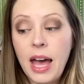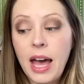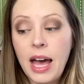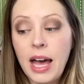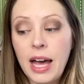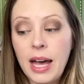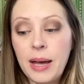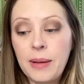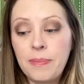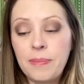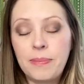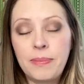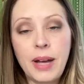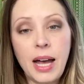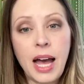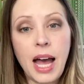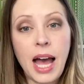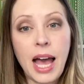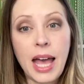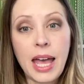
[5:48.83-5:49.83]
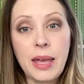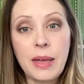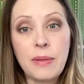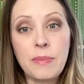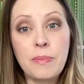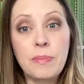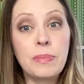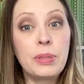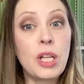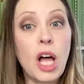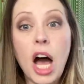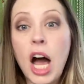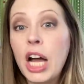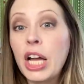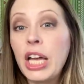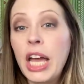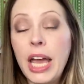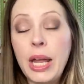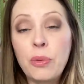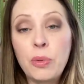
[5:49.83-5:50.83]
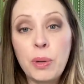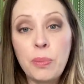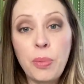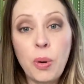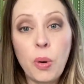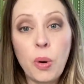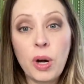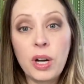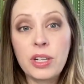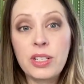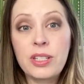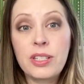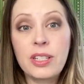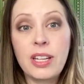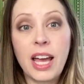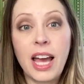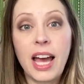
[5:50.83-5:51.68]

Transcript: Um, I block and report.